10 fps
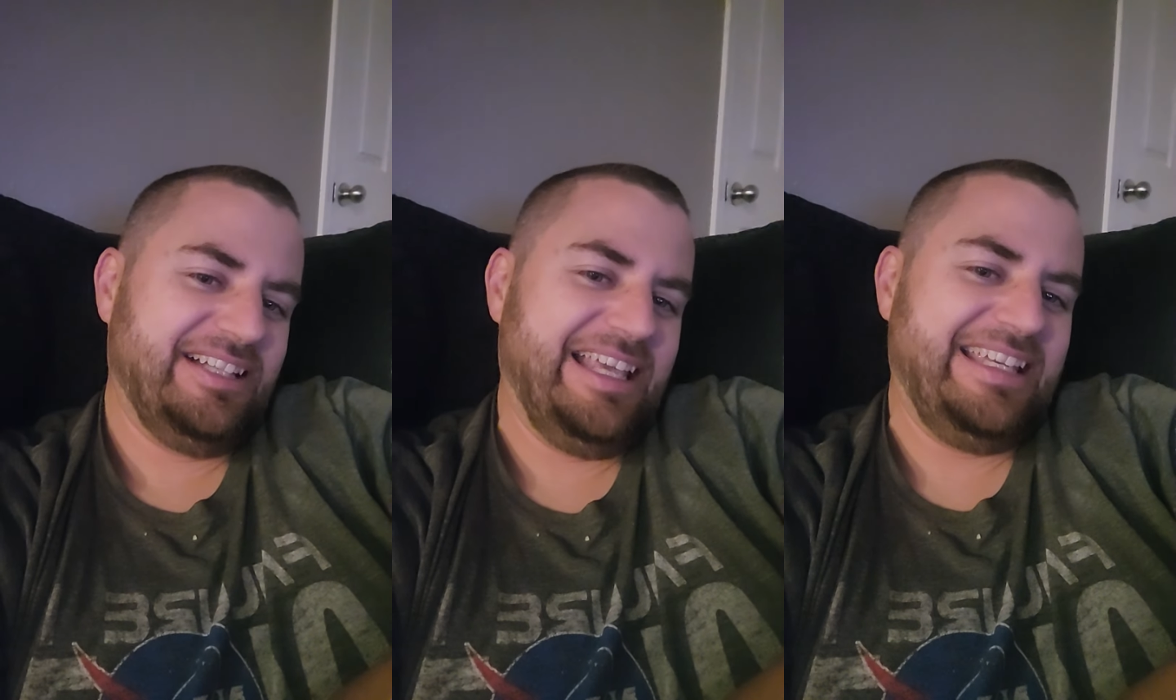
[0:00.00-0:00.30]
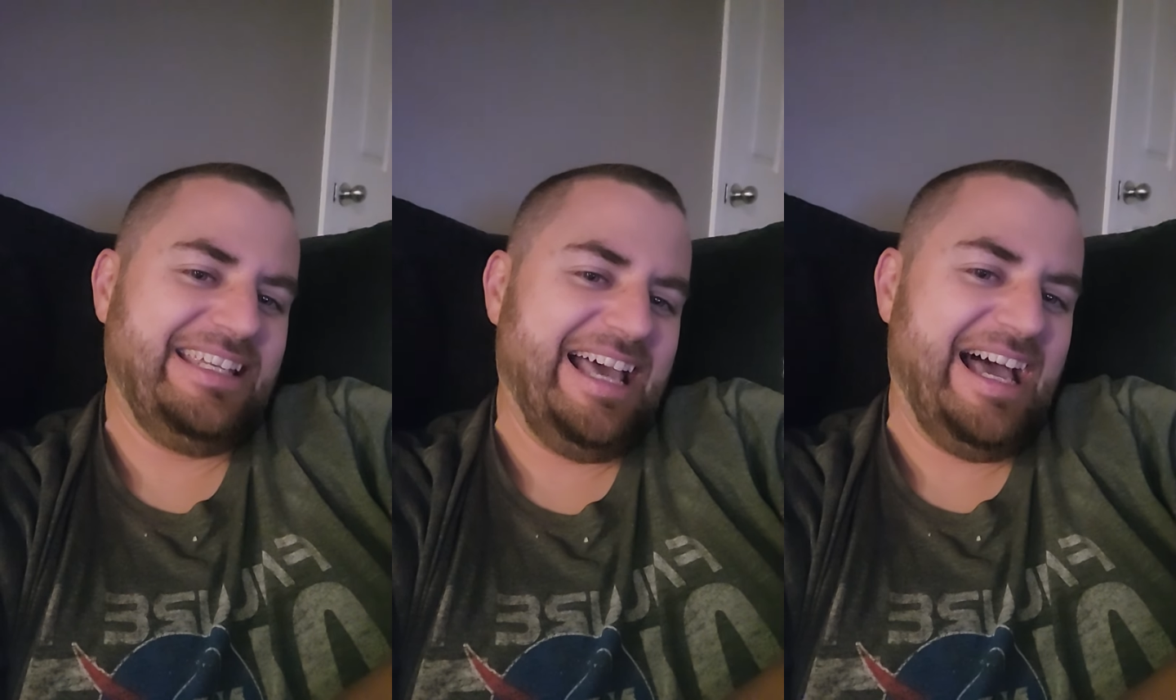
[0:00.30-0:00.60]

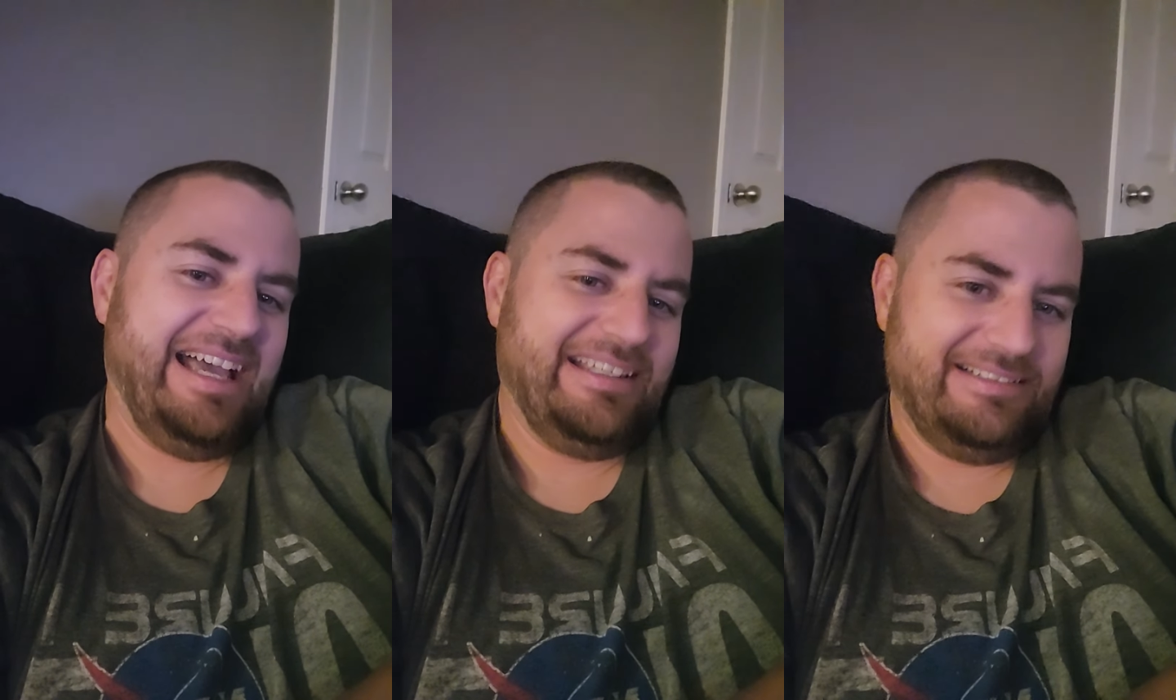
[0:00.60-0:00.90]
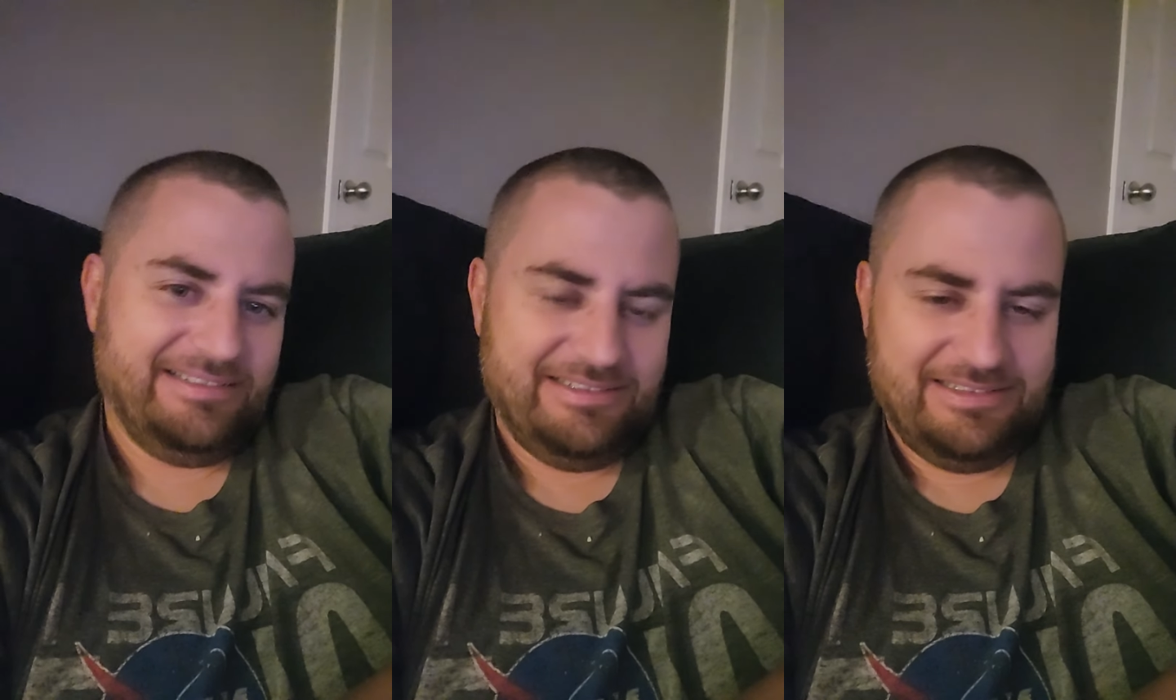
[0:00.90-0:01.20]
Late night.
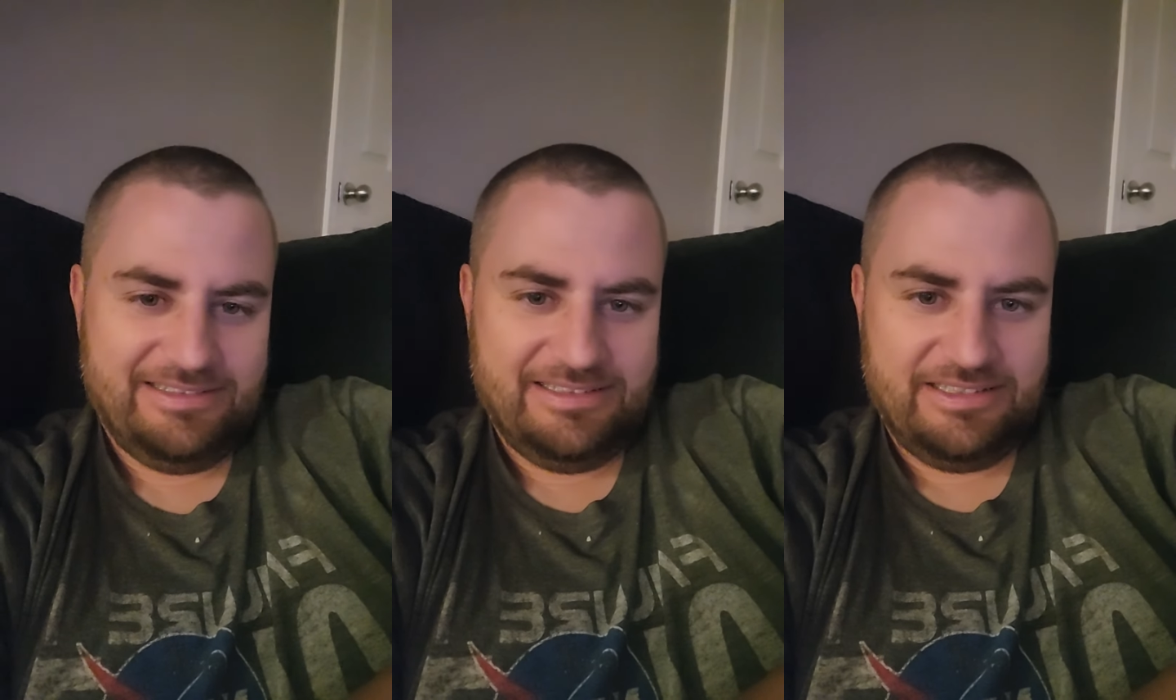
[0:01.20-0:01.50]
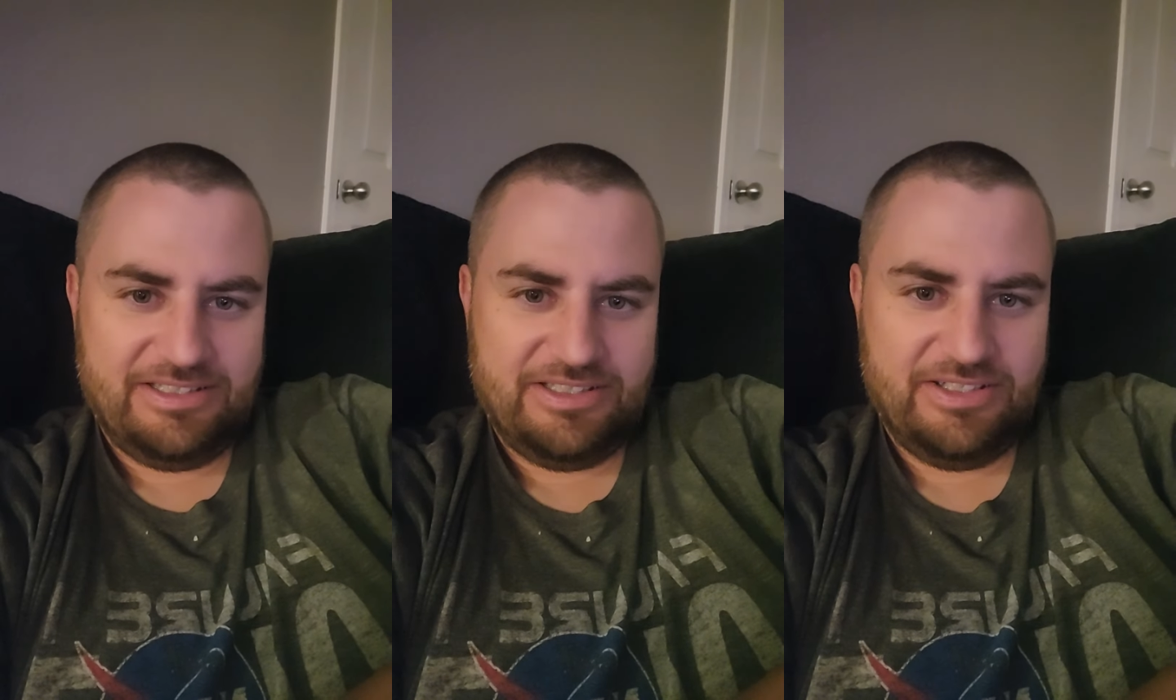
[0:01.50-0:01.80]

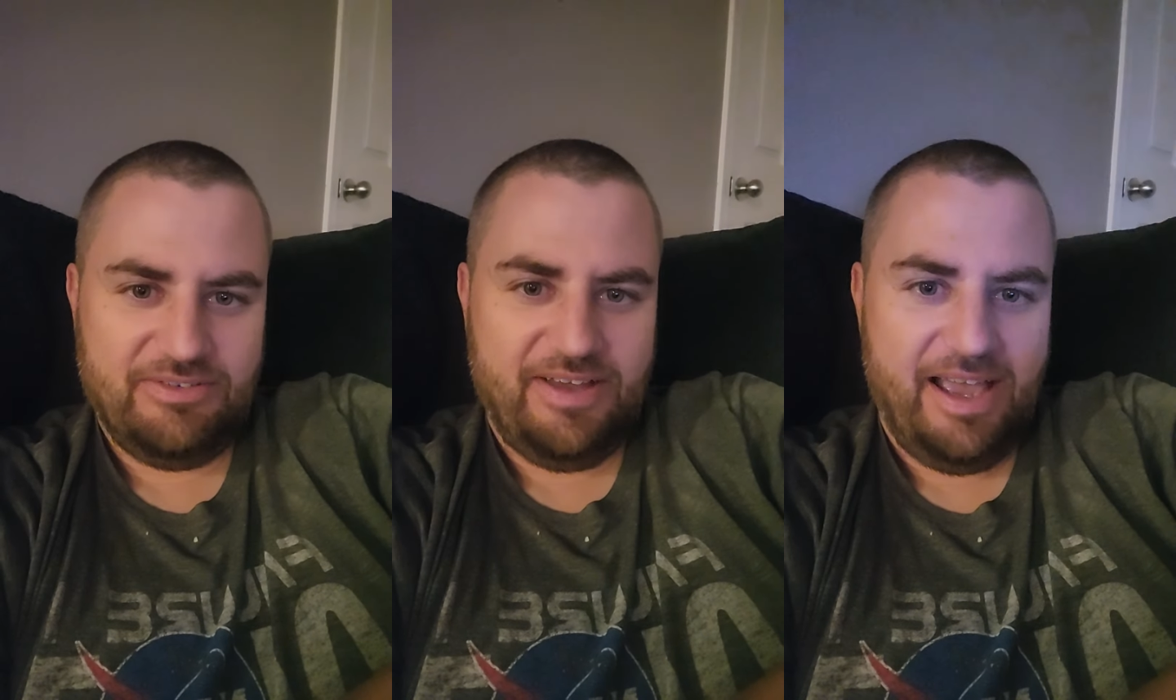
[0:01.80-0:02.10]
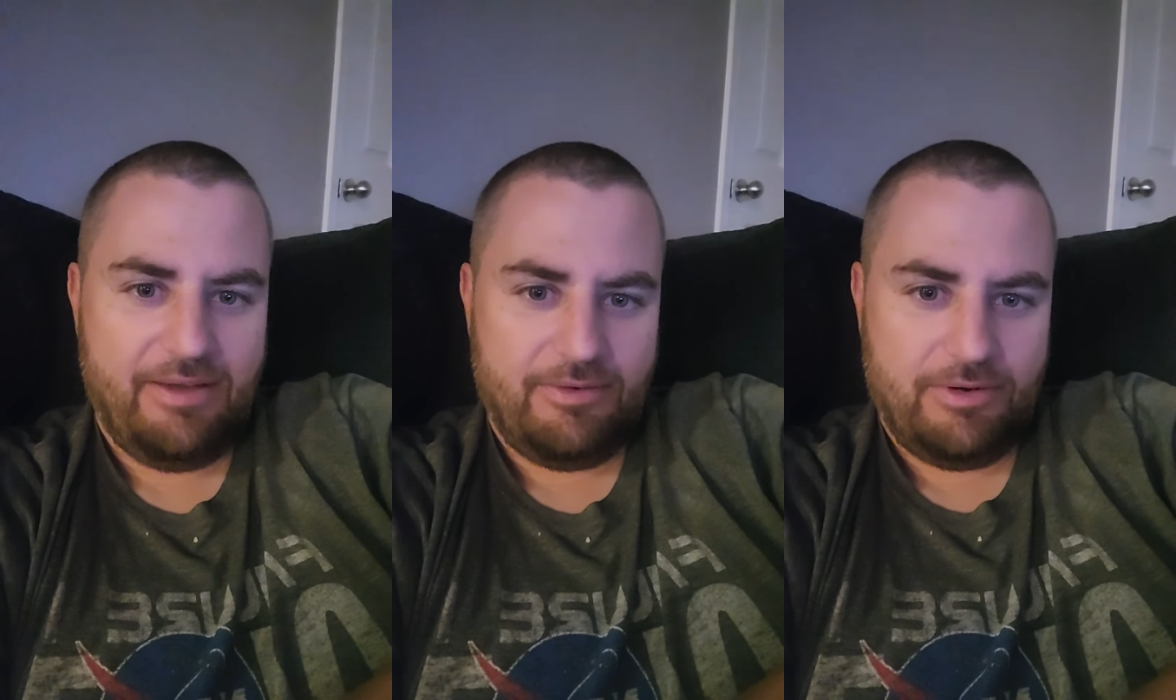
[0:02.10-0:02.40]

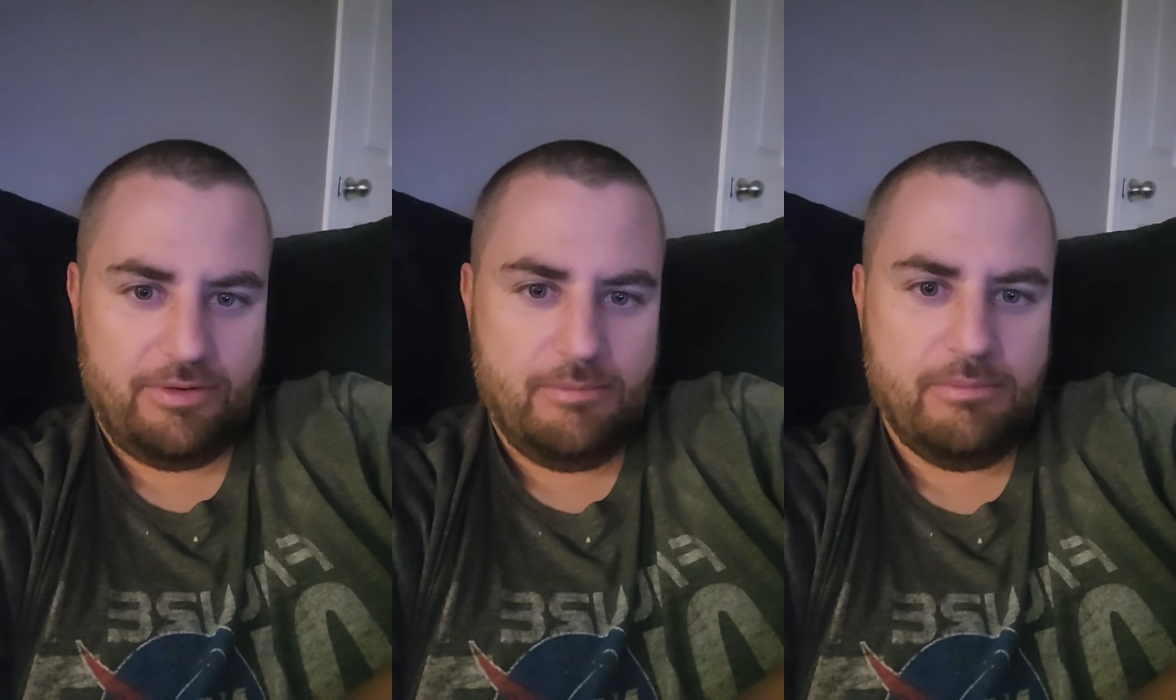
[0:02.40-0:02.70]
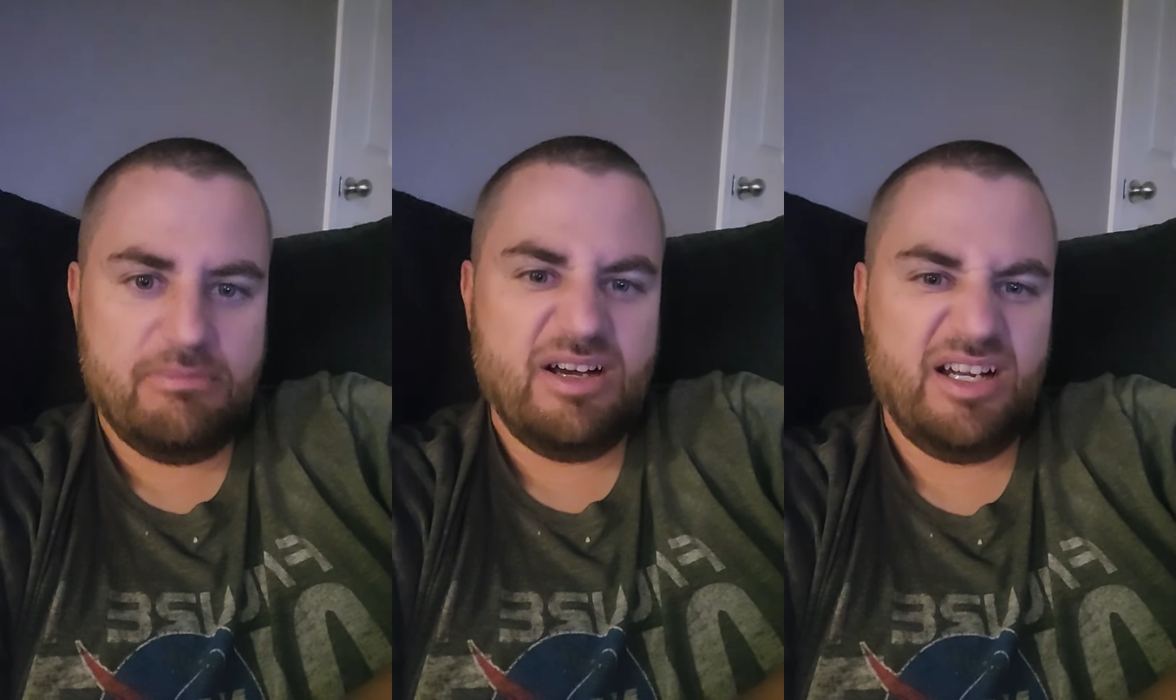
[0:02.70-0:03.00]
Survivor.
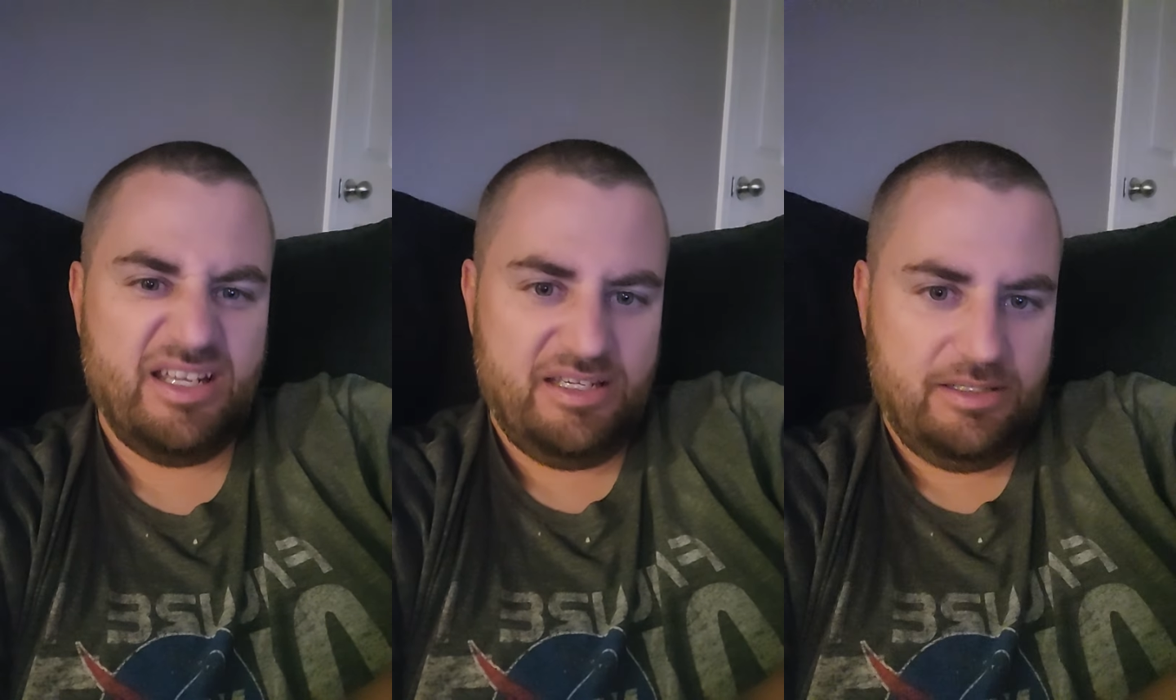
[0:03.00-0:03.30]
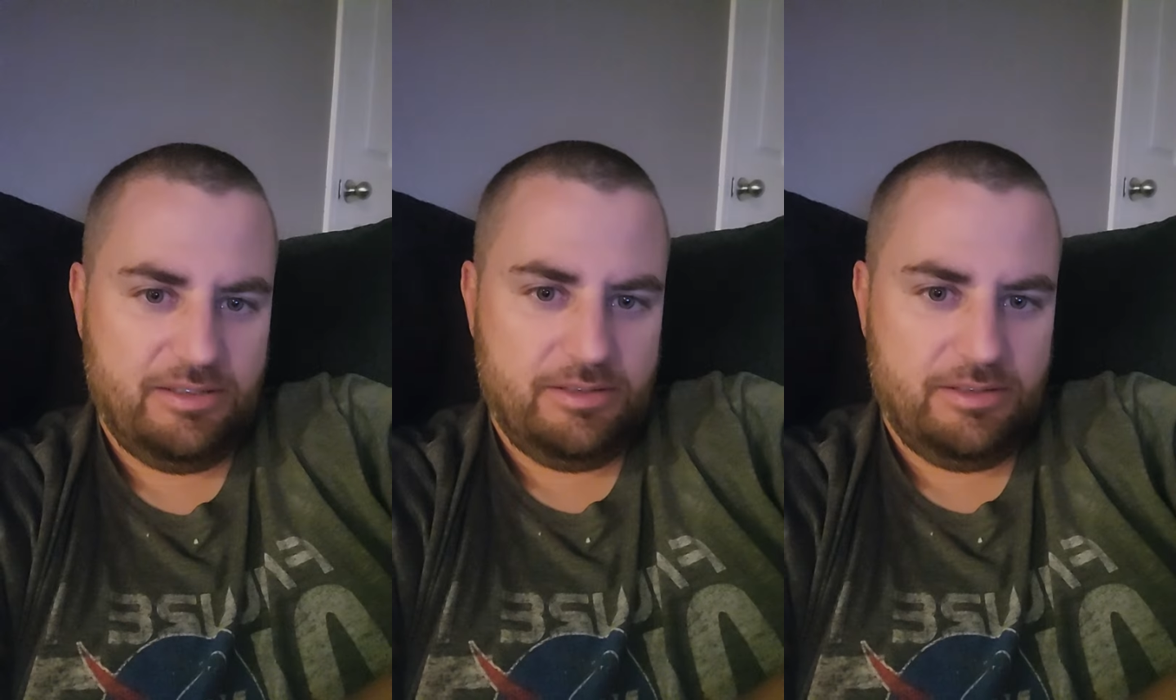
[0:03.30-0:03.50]
Muddy.